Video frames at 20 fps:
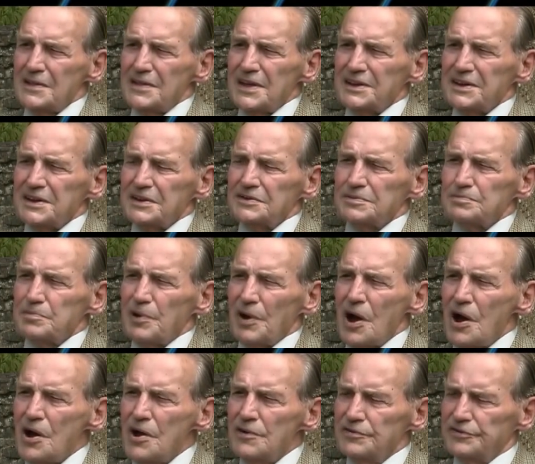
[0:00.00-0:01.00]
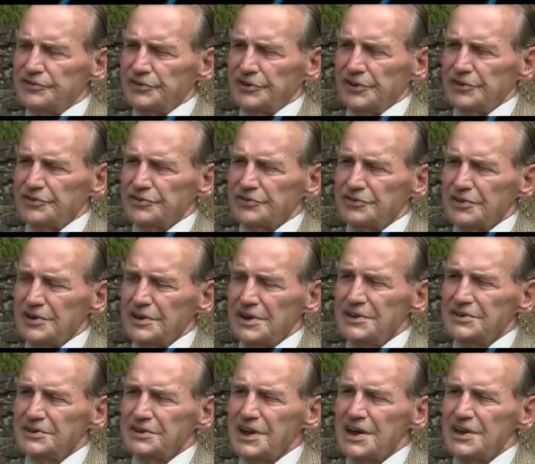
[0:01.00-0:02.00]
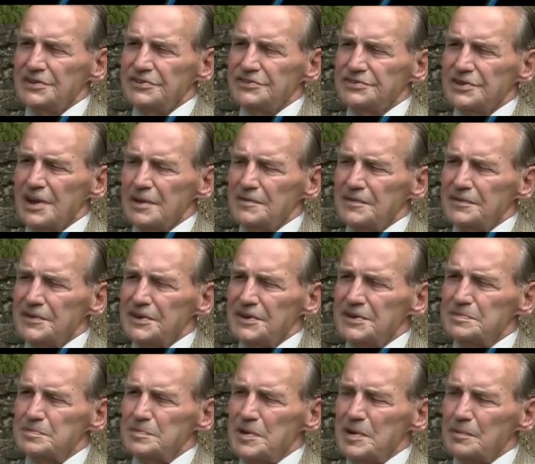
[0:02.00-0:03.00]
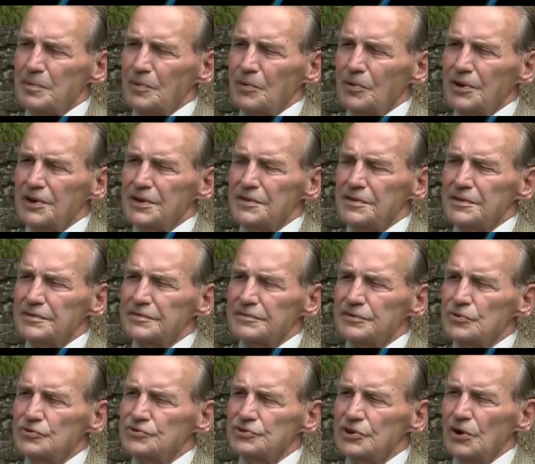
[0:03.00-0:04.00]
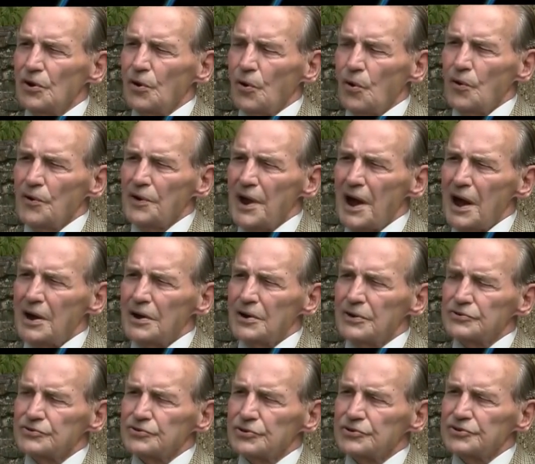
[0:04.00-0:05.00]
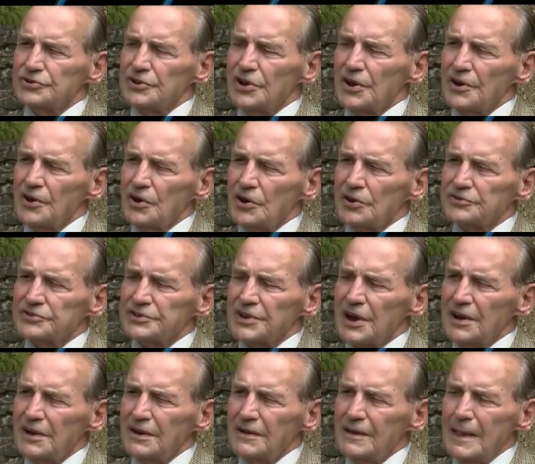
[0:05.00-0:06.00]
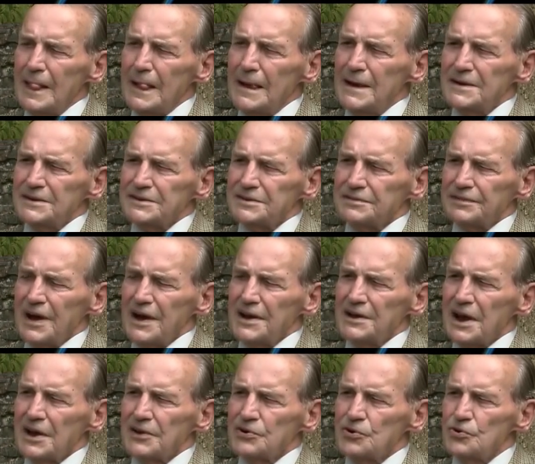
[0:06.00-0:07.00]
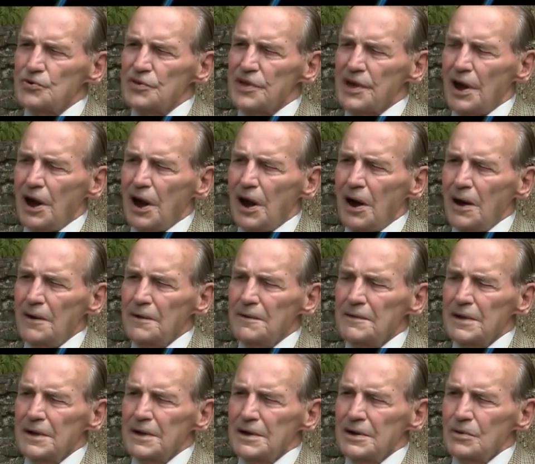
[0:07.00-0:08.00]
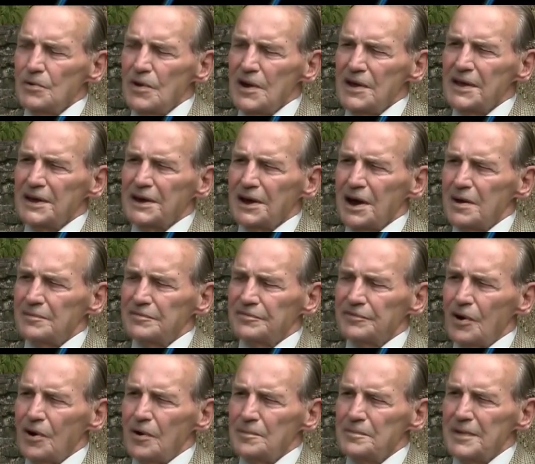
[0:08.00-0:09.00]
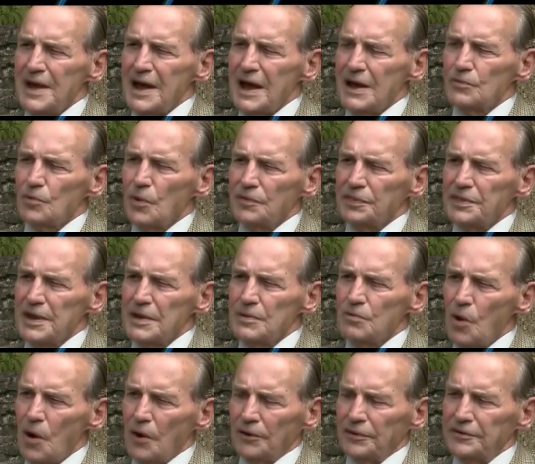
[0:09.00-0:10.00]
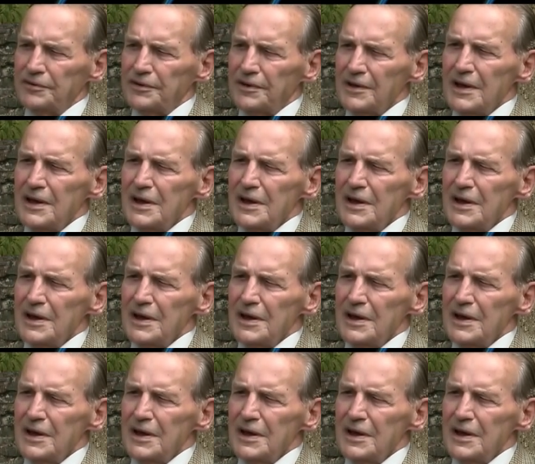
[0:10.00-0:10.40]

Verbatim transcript: that it behoves us, in case some of these people in the future or now should turn hostile, to find out who they are, where they come from, and what they want.